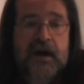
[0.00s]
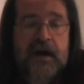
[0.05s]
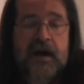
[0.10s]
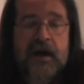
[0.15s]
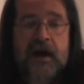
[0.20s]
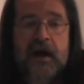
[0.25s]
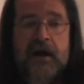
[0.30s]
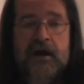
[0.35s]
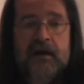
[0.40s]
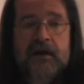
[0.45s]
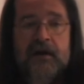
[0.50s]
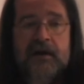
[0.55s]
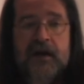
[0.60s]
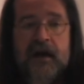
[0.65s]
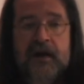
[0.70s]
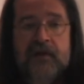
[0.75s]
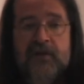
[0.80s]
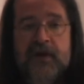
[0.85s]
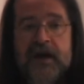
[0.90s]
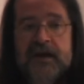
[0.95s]
And
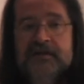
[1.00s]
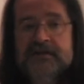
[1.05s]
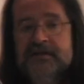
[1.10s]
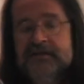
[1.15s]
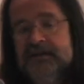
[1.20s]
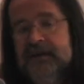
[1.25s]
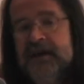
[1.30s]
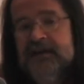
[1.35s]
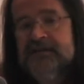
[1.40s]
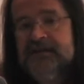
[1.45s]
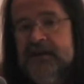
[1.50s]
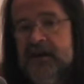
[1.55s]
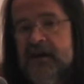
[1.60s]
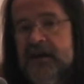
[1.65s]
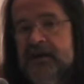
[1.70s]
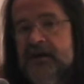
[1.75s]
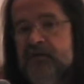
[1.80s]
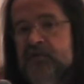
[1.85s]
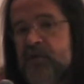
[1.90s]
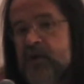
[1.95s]
that's
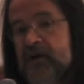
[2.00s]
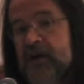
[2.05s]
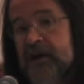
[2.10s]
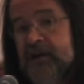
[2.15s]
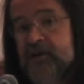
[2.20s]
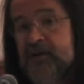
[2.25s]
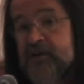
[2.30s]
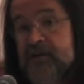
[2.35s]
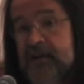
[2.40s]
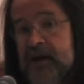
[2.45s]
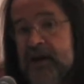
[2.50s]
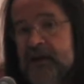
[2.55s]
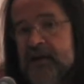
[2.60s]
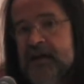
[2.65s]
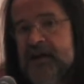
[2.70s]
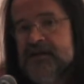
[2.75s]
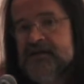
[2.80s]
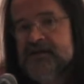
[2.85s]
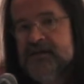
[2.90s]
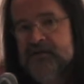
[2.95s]
kind of where I learned that
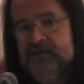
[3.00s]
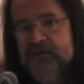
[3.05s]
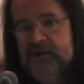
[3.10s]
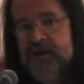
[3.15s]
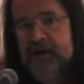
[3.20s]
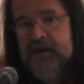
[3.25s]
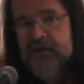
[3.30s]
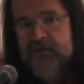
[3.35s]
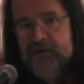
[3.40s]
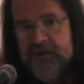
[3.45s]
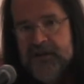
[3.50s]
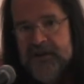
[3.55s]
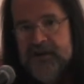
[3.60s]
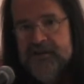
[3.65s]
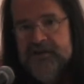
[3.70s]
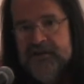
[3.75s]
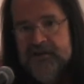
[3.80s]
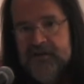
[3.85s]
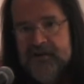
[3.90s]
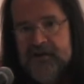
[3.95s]
lesson of looking for the
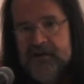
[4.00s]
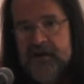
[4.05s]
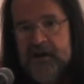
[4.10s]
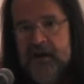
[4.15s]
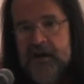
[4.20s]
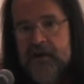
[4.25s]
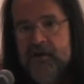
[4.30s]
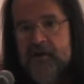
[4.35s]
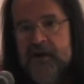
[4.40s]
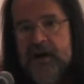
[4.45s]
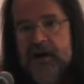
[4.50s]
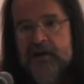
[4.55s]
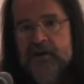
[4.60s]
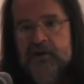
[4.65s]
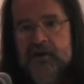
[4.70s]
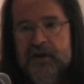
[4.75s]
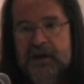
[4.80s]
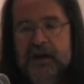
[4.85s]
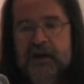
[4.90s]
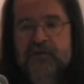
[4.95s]
interior color and
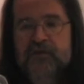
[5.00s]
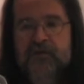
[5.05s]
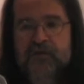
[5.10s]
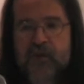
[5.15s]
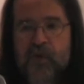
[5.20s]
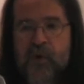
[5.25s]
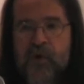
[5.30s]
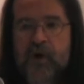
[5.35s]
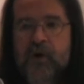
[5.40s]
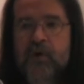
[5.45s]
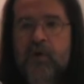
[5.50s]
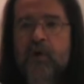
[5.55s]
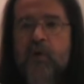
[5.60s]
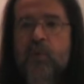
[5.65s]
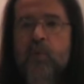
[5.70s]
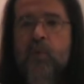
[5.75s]
looking for